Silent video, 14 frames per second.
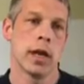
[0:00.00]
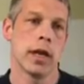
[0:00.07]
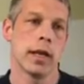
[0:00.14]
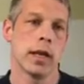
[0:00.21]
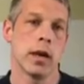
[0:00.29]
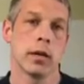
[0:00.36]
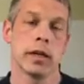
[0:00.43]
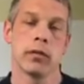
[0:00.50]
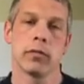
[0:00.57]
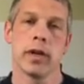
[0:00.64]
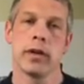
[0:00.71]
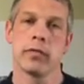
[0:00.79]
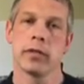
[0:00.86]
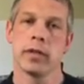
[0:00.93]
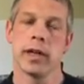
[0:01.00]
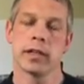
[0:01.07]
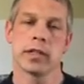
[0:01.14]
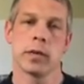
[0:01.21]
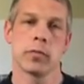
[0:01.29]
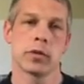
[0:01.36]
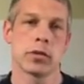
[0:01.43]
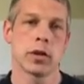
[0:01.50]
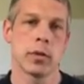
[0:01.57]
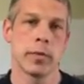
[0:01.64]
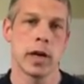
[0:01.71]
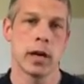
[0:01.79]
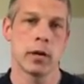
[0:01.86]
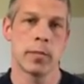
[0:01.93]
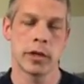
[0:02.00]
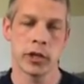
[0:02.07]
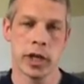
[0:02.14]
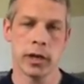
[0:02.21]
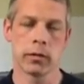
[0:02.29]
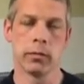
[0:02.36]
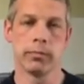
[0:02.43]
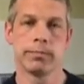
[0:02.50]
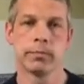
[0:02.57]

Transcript: and getting ready for the next episode coming out on my channel.